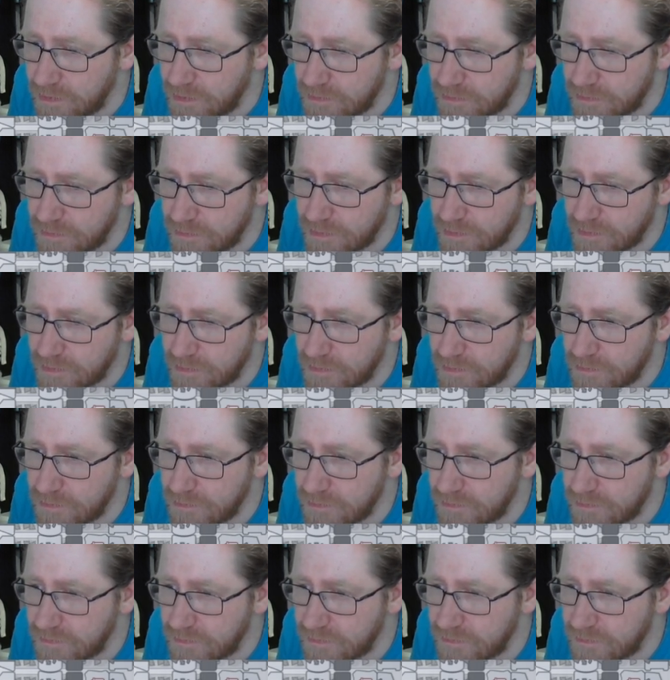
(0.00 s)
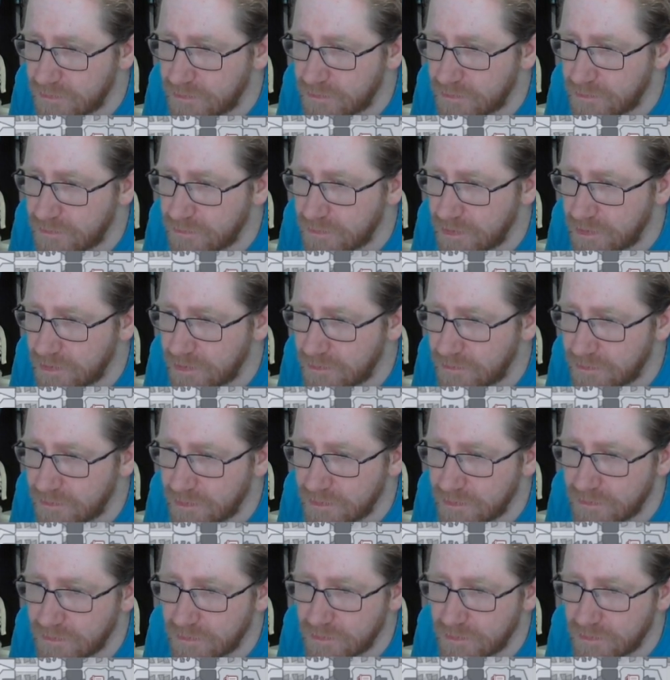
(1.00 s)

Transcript: You can go straight into